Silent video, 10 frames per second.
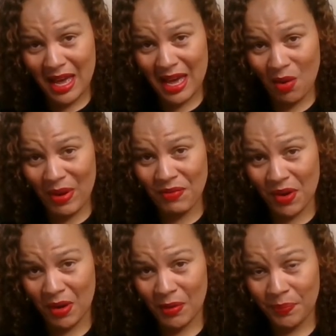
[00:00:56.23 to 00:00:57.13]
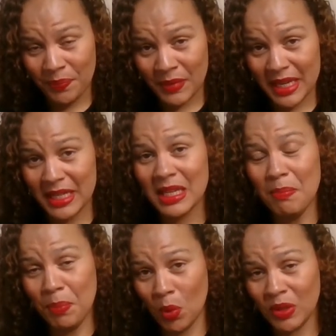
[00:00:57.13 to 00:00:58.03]
However, it's
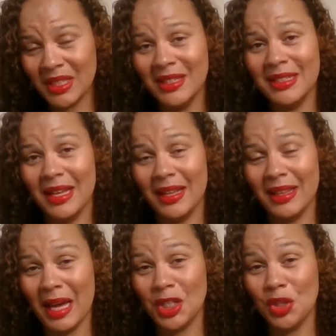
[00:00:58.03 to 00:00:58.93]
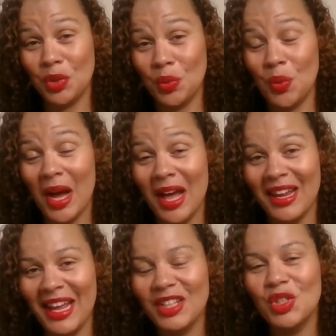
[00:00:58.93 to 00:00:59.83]
important that you
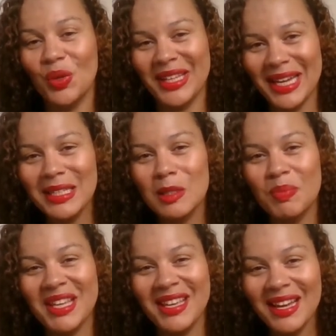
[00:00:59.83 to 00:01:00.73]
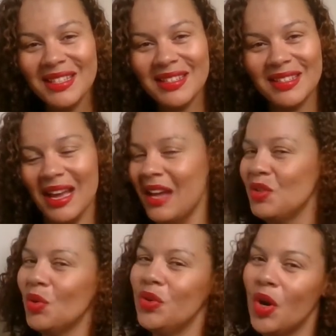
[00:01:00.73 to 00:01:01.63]
let your yes be yes and
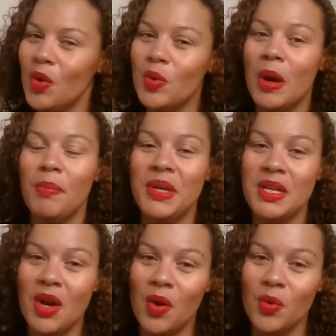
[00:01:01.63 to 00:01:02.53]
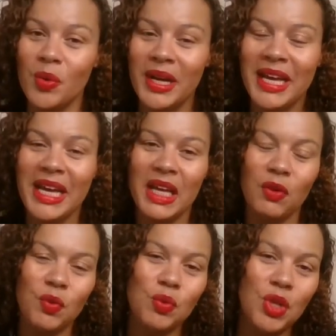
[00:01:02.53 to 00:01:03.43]
your no be no.
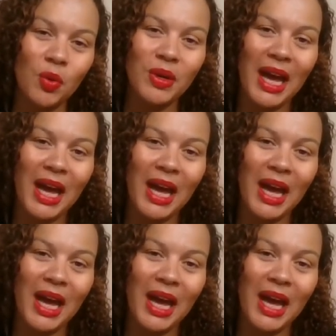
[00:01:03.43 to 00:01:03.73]
If you don't